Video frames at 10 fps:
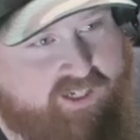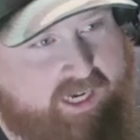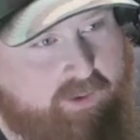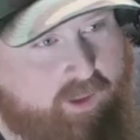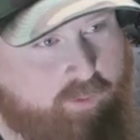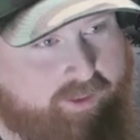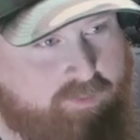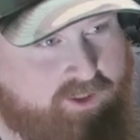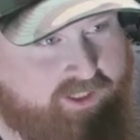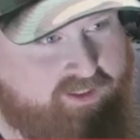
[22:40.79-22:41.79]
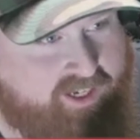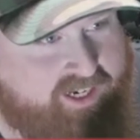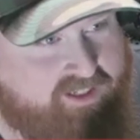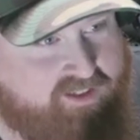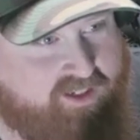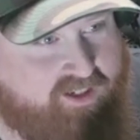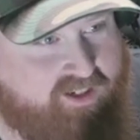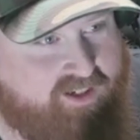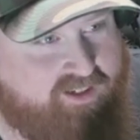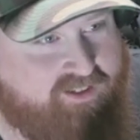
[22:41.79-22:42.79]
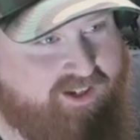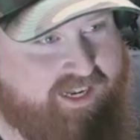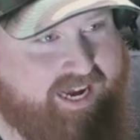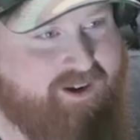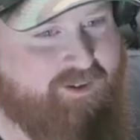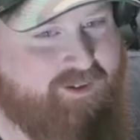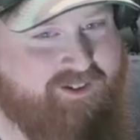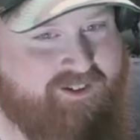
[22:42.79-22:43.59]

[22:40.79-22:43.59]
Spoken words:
karaoke machine days to now?